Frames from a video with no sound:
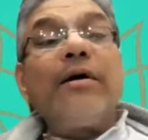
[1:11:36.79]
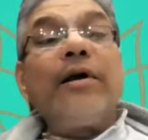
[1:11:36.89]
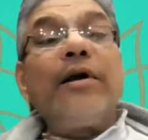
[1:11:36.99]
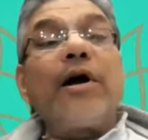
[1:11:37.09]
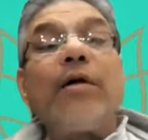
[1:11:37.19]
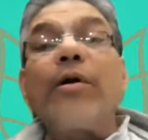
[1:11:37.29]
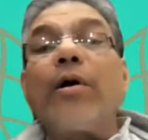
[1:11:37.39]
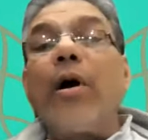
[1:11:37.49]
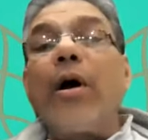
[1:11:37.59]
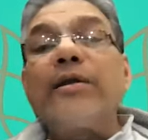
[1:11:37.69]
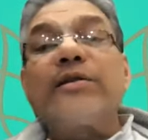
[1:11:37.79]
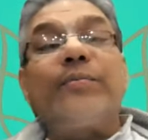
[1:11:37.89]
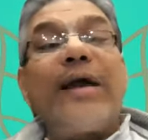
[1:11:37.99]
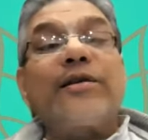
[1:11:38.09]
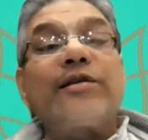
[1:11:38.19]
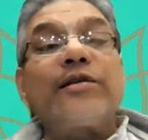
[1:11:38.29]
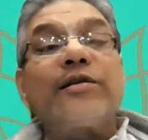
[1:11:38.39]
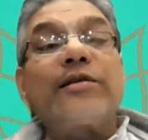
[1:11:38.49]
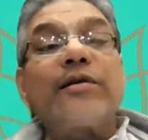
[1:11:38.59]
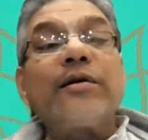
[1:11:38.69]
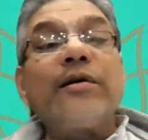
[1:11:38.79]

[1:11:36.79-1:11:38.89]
He covered all his bases.